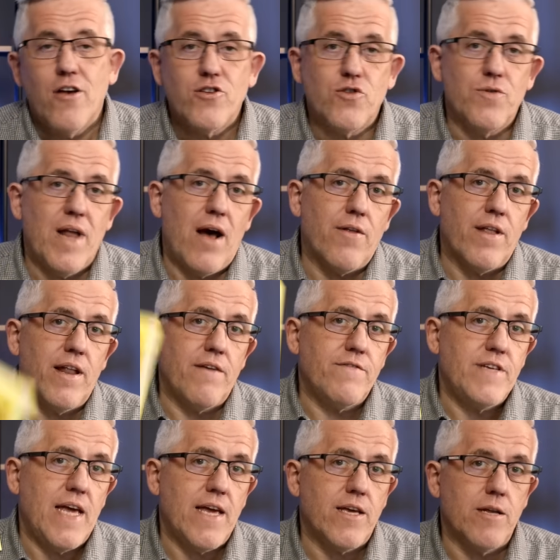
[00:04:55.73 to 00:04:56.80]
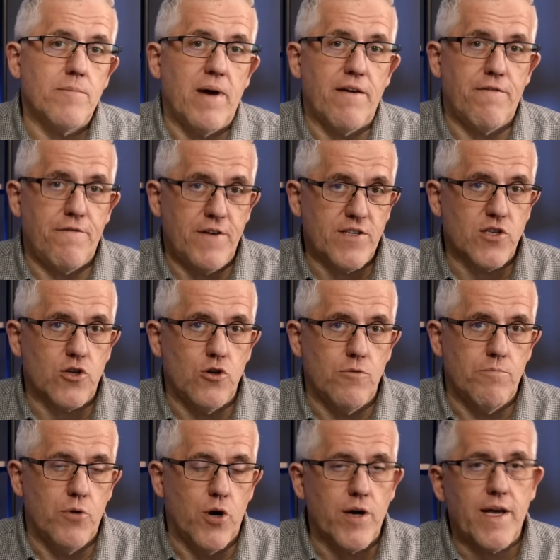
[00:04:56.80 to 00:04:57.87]
So now that I've taken my physical
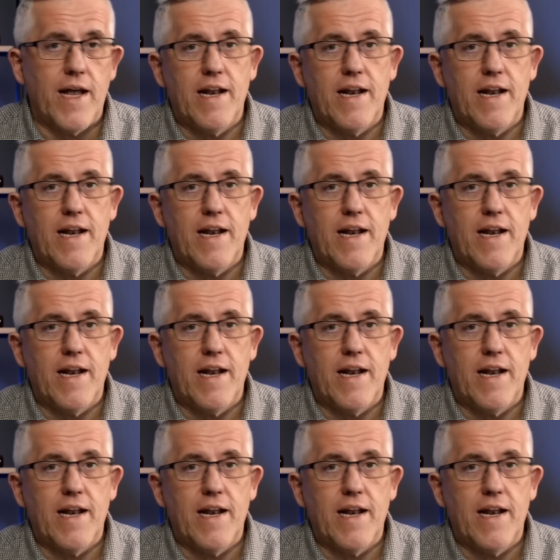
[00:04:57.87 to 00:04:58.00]
book